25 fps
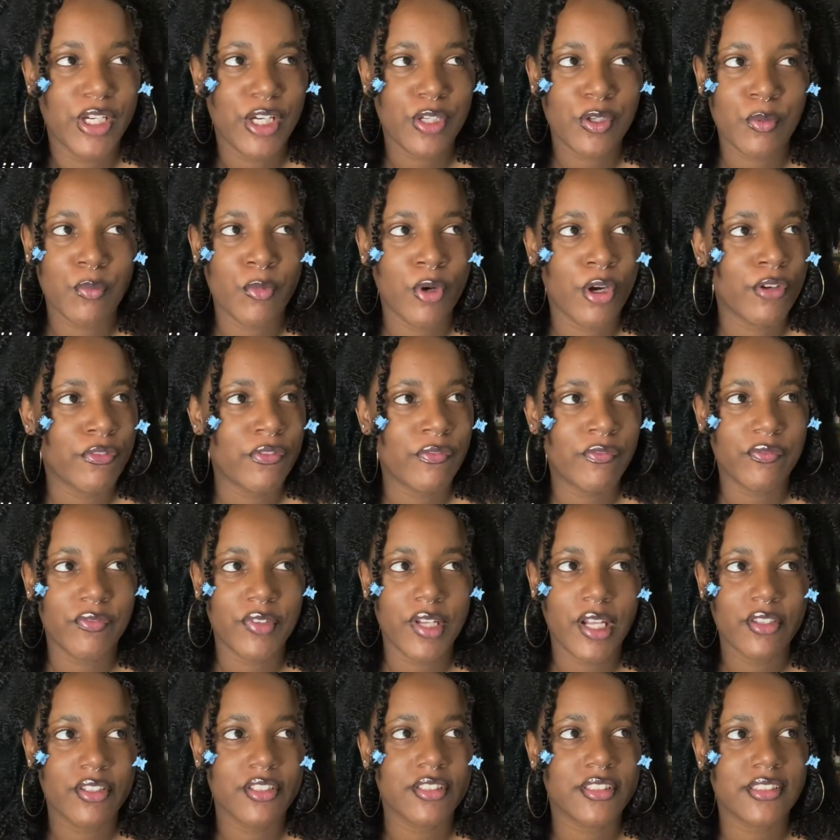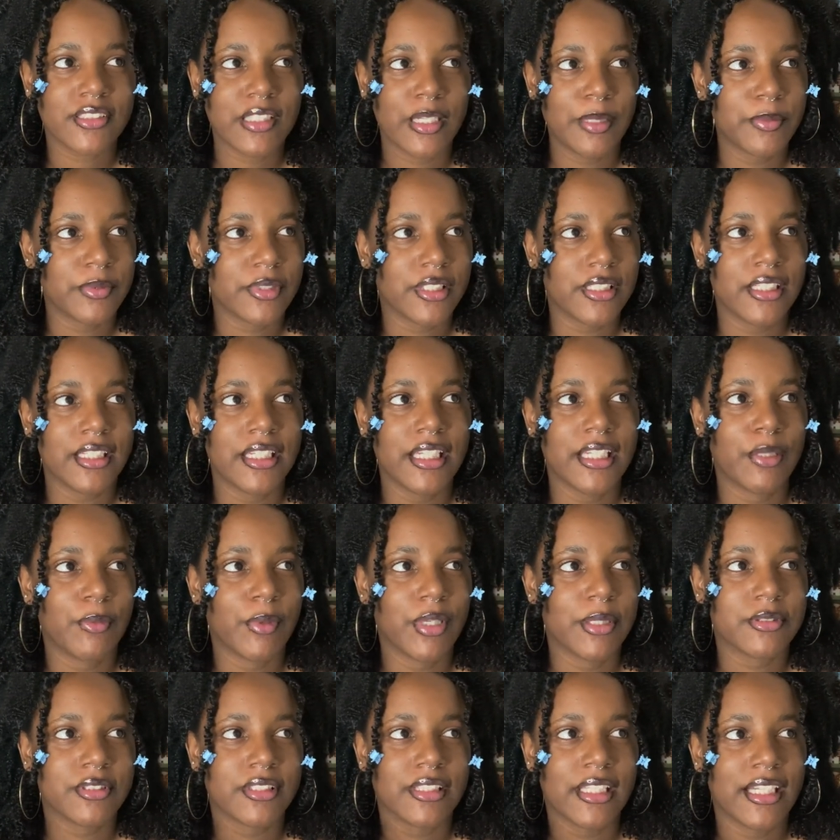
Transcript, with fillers: work, Feather something. Anyway, it was a lady